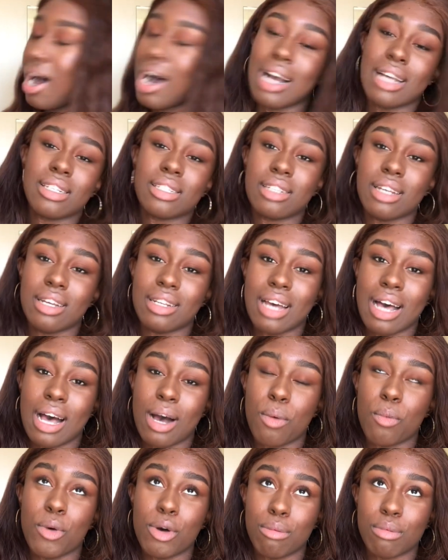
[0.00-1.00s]
I stayed
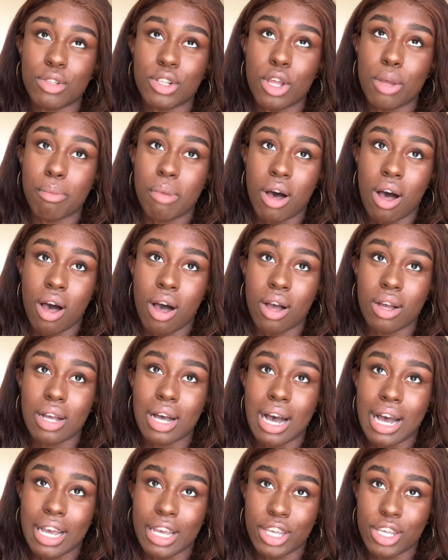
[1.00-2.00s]
at Wormsley Park
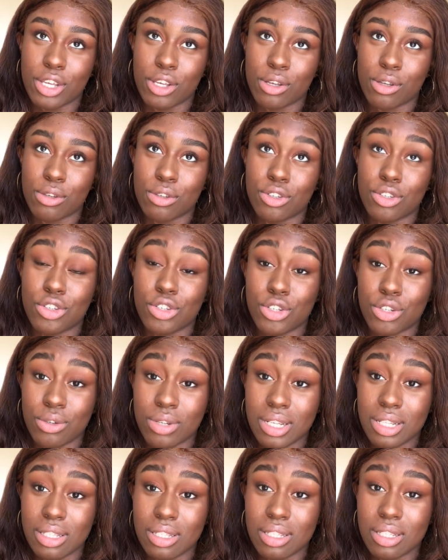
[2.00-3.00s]
IQ
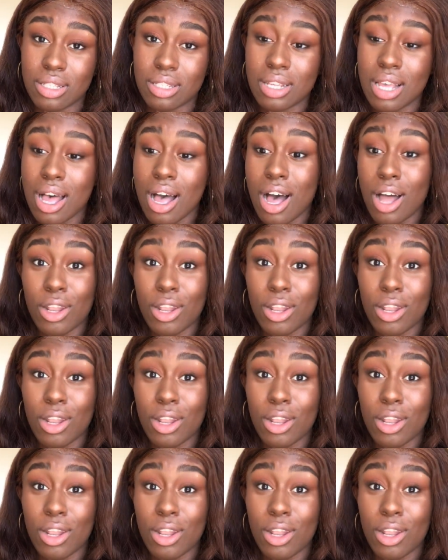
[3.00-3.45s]
Students.